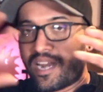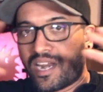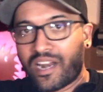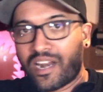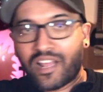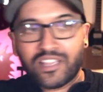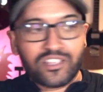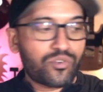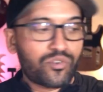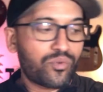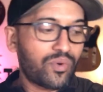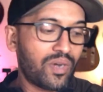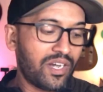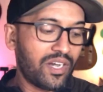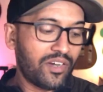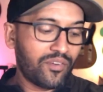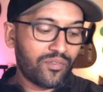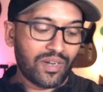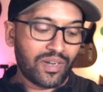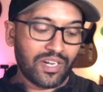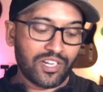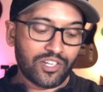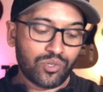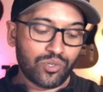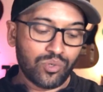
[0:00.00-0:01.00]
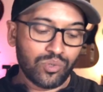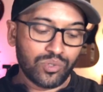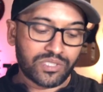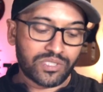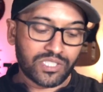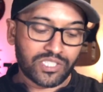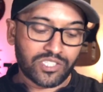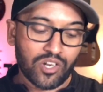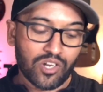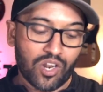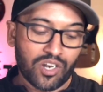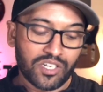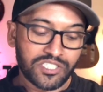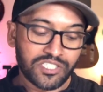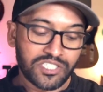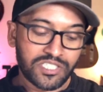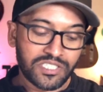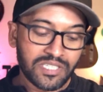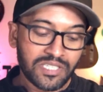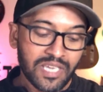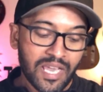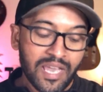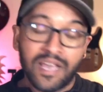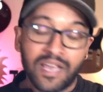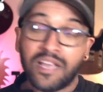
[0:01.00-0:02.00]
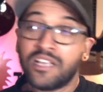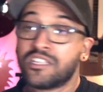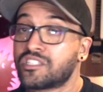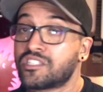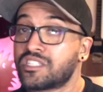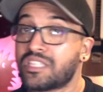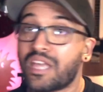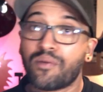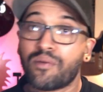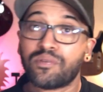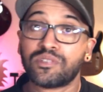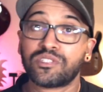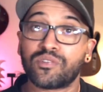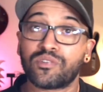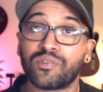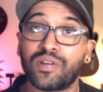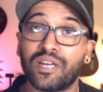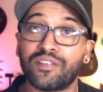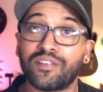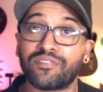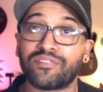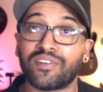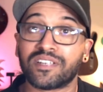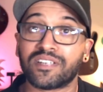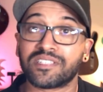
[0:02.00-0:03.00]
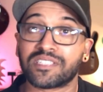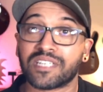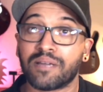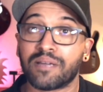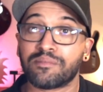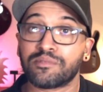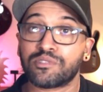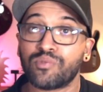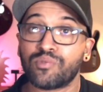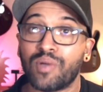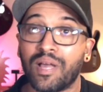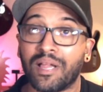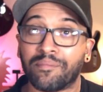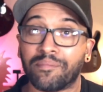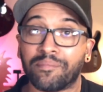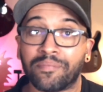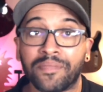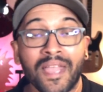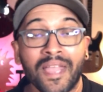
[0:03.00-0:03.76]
and other really, really cool technologies. So that was a really fun time as well.